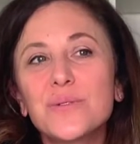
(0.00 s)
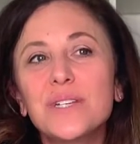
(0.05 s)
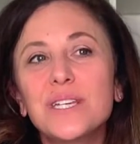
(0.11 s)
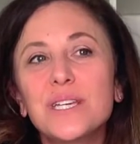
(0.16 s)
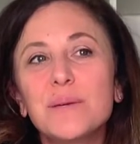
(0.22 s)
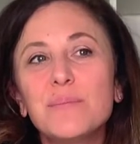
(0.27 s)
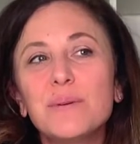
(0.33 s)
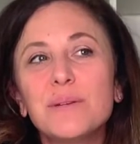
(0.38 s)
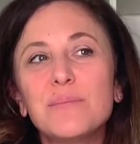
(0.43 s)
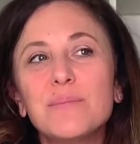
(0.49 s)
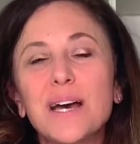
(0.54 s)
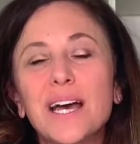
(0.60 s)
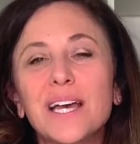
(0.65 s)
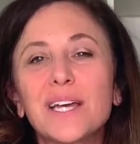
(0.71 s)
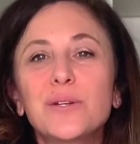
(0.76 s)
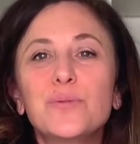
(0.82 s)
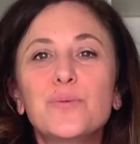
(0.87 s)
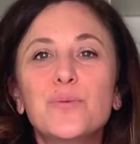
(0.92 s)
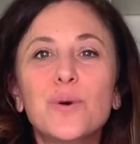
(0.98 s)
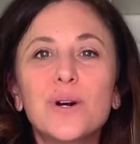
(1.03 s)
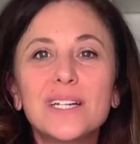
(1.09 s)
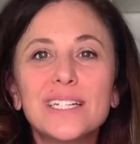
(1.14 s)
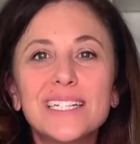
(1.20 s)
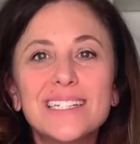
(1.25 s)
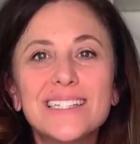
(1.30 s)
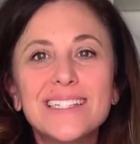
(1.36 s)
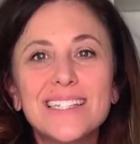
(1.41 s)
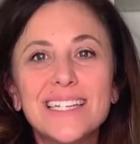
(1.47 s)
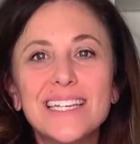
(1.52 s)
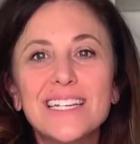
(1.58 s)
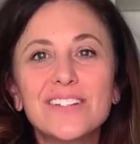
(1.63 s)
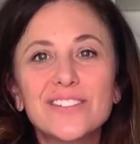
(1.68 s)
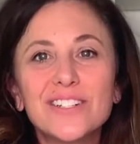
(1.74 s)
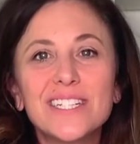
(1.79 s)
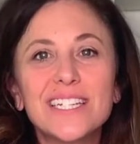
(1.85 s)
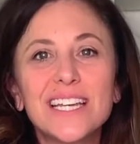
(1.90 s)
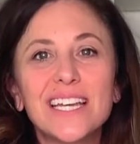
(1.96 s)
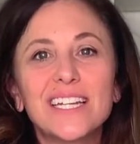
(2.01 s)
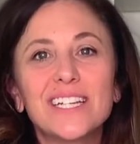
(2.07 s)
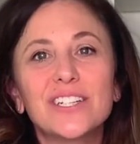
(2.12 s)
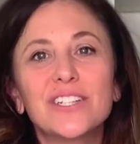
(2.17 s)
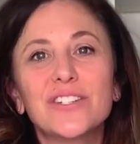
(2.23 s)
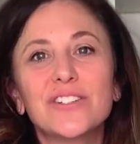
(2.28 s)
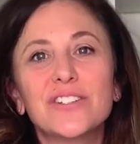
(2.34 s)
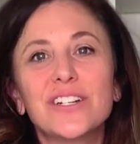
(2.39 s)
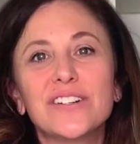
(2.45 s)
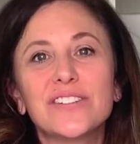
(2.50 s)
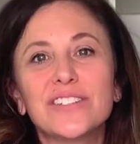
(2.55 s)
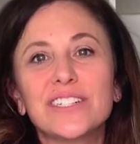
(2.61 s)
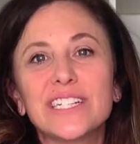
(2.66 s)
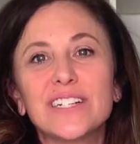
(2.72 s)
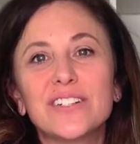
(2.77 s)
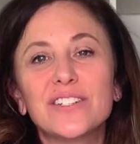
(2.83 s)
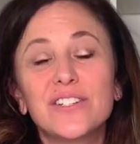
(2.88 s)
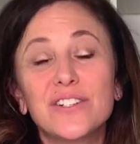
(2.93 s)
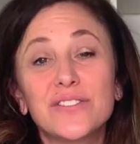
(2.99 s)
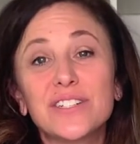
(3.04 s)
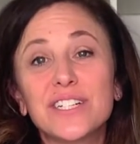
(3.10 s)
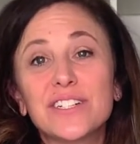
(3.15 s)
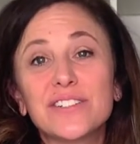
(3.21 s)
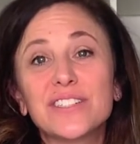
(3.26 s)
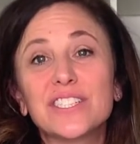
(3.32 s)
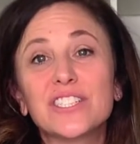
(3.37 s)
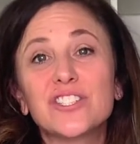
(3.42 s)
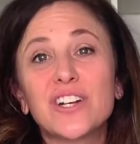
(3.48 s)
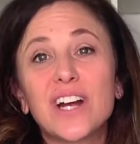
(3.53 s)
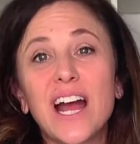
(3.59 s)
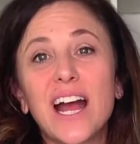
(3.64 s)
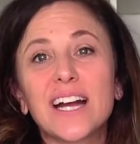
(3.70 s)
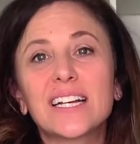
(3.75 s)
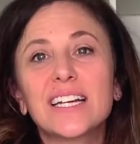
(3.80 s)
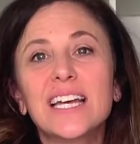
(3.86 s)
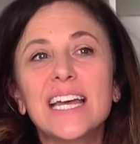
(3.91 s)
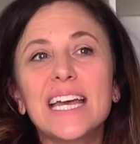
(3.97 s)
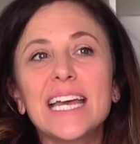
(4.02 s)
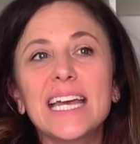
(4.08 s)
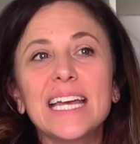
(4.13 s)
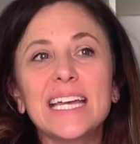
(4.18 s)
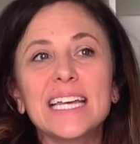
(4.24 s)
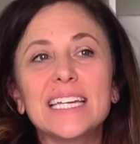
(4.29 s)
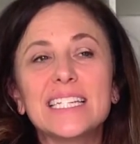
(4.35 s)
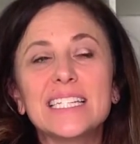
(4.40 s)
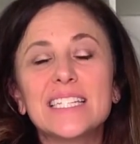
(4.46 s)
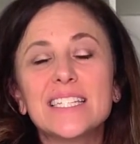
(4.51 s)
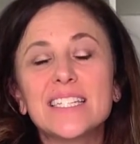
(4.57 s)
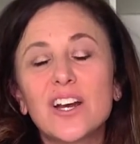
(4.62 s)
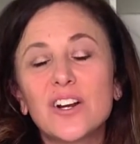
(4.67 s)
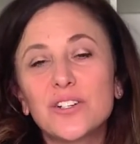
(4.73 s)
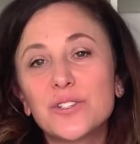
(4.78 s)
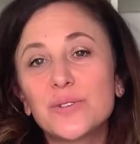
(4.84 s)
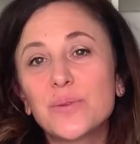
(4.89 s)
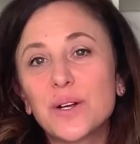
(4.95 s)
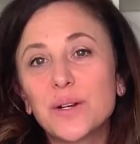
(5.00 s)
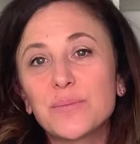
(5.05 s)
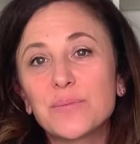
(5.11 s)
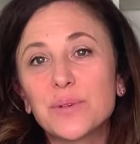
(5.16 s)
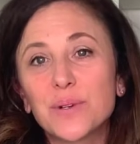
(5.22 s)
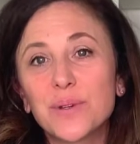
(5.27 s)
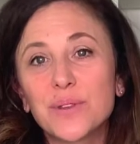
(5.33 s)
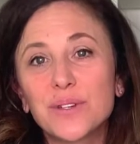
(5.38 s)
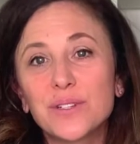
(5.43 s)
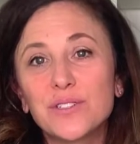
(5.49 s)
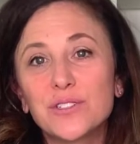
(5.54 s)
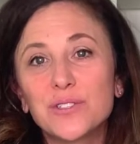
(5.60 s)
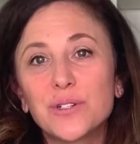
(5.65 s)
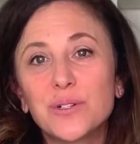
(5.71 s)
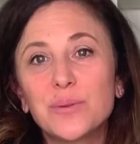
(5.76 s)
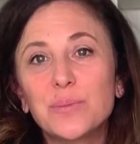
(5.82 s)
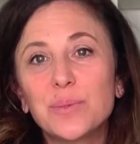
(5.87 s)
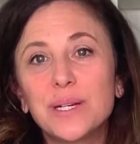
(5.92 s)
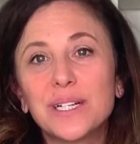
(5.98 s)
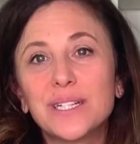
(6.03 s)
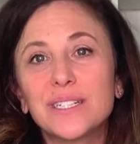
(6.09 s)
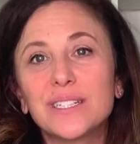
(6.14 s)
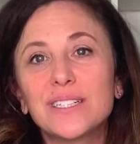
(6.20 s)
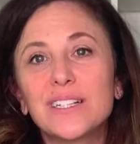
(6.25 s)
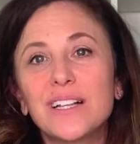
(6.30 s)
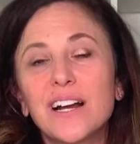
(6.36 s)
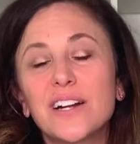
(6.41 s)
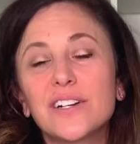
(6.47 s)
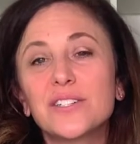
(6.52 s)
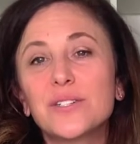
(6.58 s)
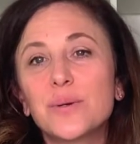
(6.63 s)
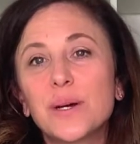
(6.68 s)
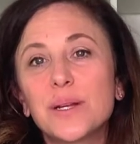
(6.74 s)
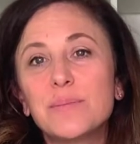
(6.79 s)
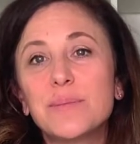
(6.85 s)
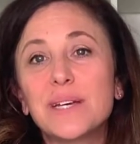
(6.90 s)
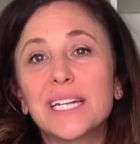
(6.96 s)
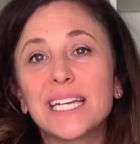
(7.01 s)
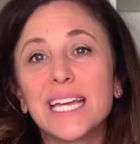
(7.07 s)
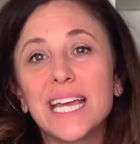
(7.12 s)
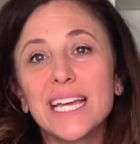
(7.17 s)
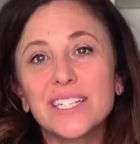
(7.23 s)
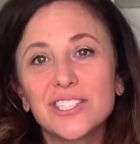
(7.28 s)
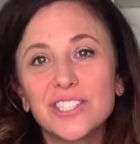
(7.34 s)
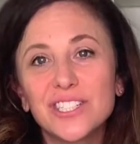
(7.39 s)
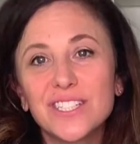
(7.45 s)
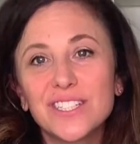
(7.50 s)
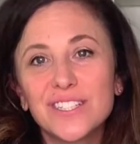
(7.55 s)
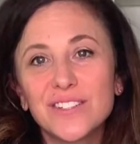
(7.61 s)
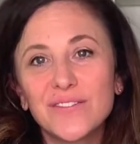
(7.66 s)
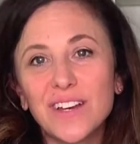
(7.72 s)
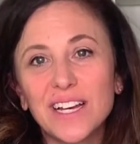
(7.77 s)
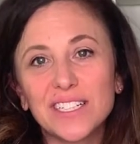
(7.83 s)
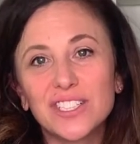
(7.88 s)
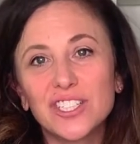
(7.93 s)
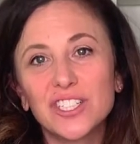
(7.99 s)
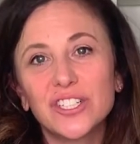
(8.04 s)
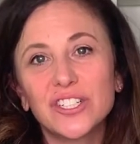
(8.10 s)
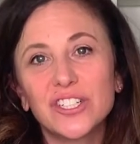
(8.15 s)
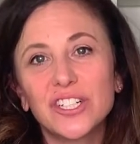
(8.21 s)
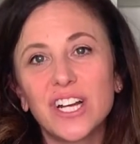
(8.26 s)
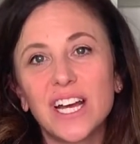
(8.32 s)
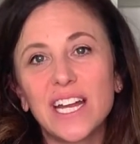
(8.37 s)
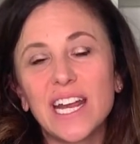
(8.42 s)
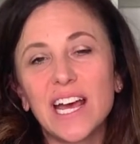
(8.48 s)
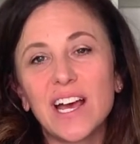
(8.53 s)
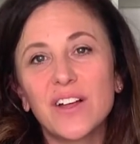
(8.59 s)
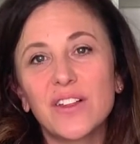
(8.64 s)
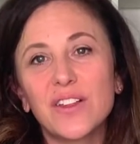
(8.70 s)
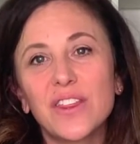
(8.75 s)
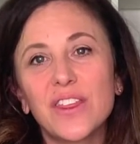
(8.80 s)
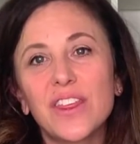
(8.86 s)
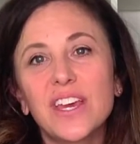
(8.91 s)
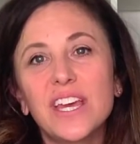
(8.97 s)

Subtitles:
keep in mind what is irritating your urinary tract. Are you on birth control pill? Are you on medications affecting your gut health?